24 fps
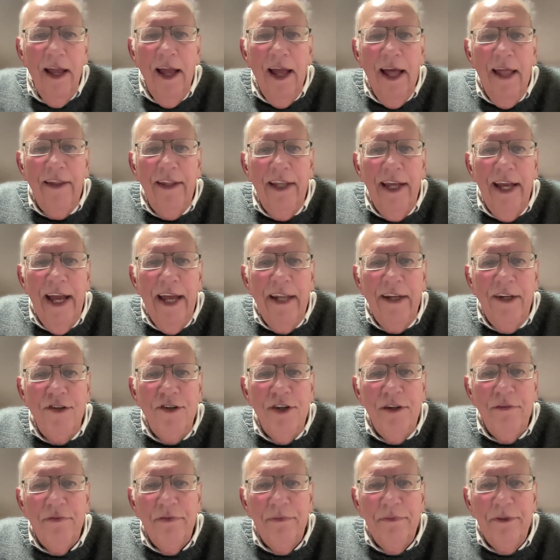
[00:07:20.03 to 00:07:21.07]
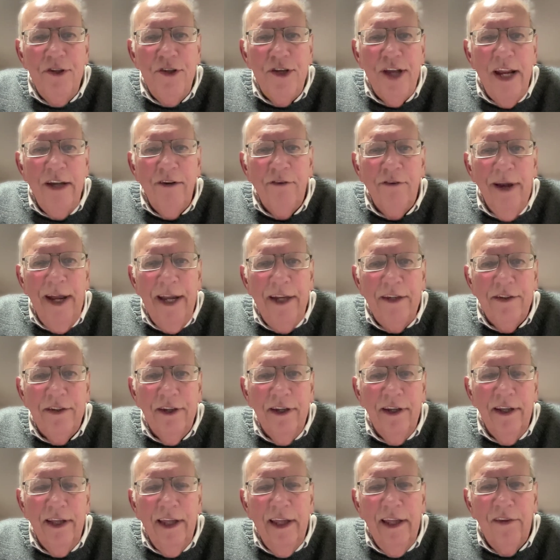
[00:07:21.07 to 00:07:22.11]
and the energy from the
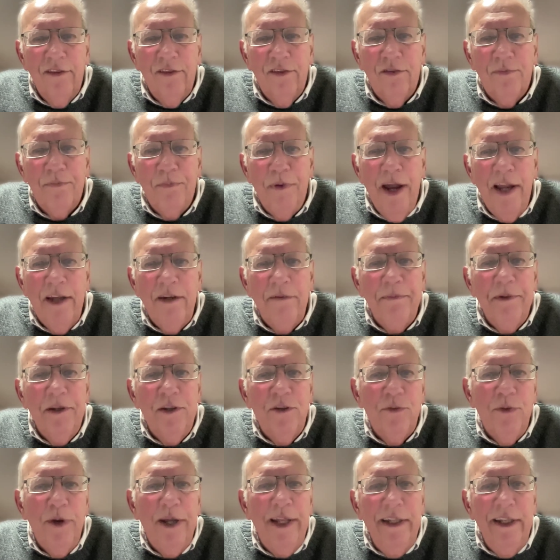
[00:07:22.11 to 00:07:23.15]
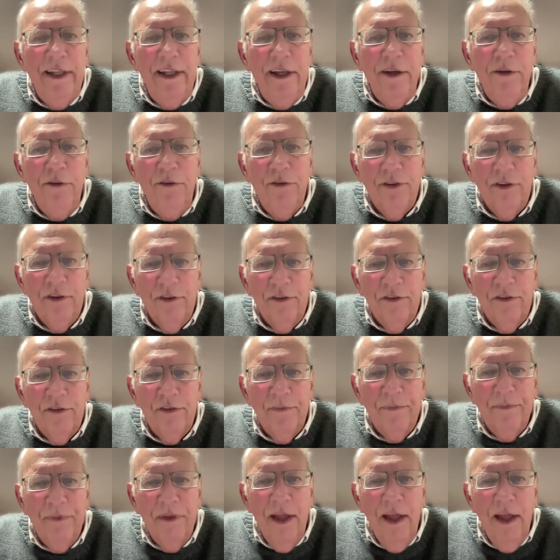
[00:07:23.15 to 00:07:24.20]
generator is spread between the users.